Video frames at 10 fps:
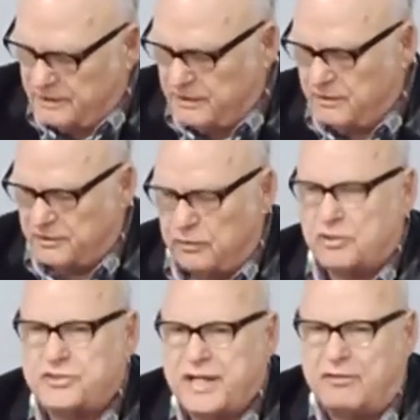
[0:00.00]
the uh, Lord
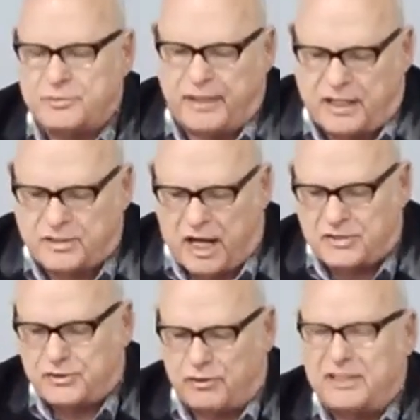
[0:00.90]
challenged me. I, I
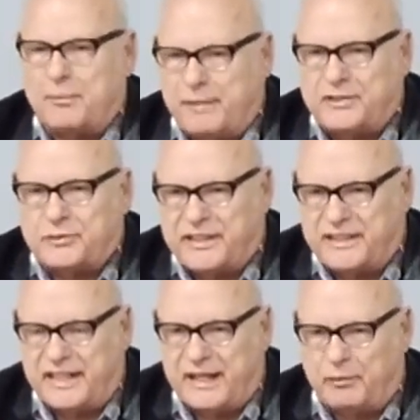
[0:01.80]
started a mentoring
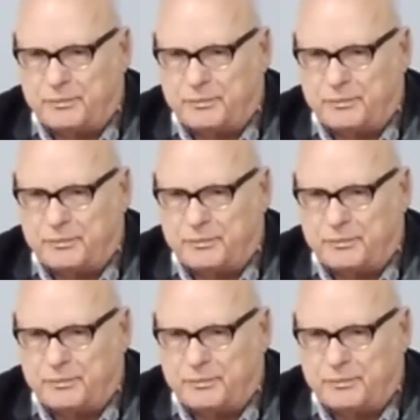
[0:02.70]
day. I would